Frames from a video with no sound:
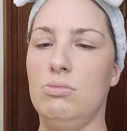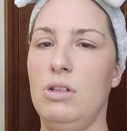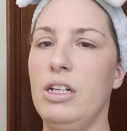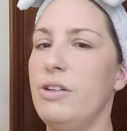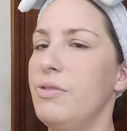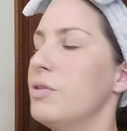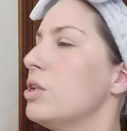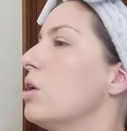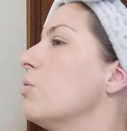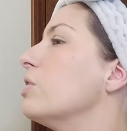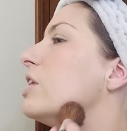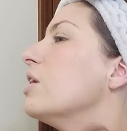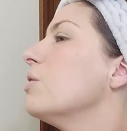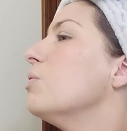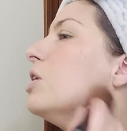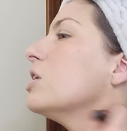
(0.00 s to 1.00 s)
I don't even know what
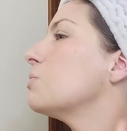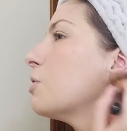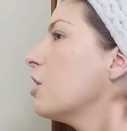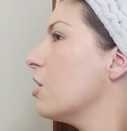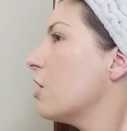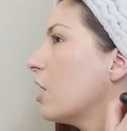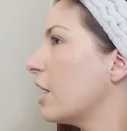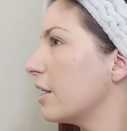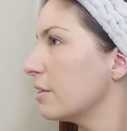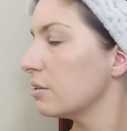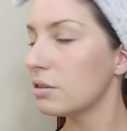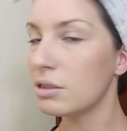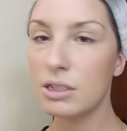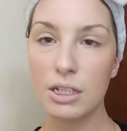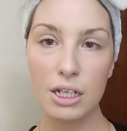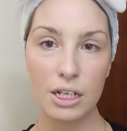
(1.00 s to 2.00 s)
that was, but alright.
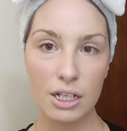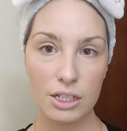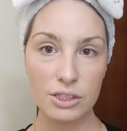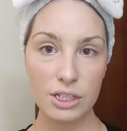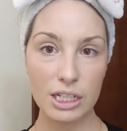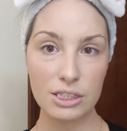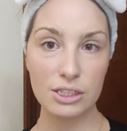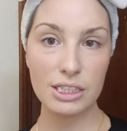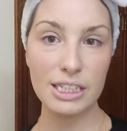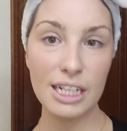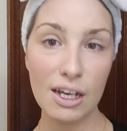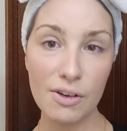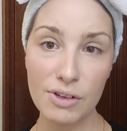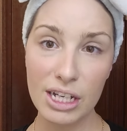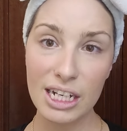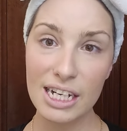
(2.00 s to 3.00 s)
So as you see,
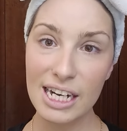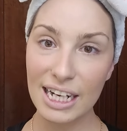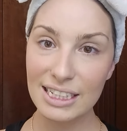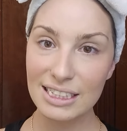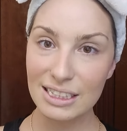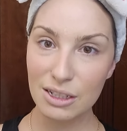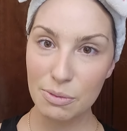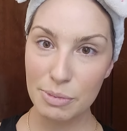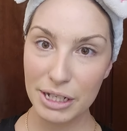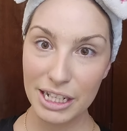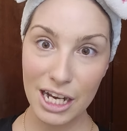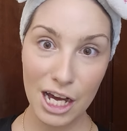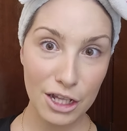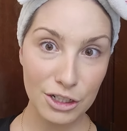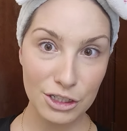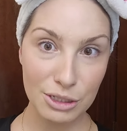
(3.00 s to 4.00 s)
I've got a nice little bit of
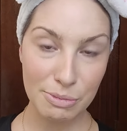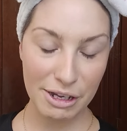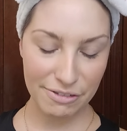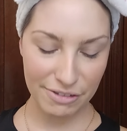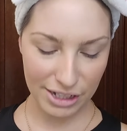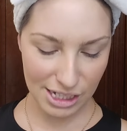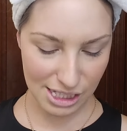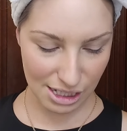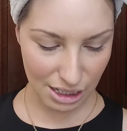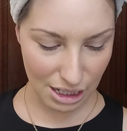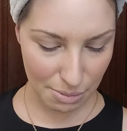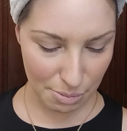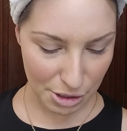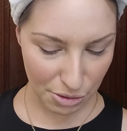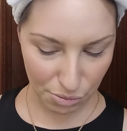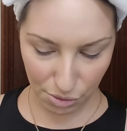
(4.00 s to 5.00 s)
color to my face. I'm going to
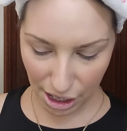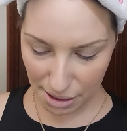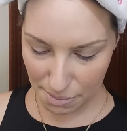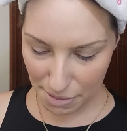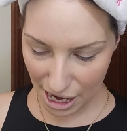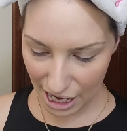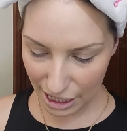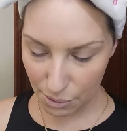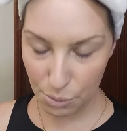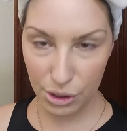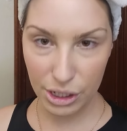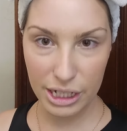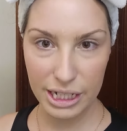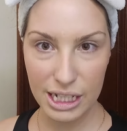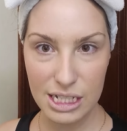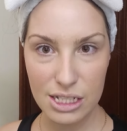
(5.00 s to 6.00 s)
be right back, and we're
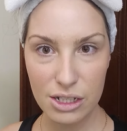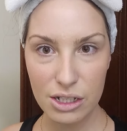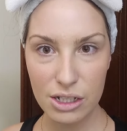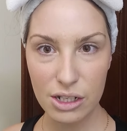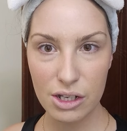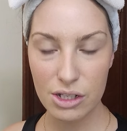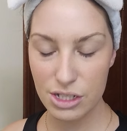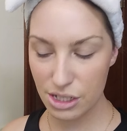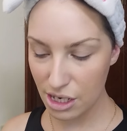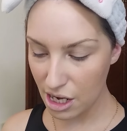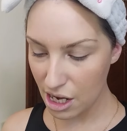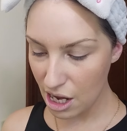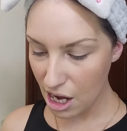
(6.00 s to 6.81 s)
going to get started on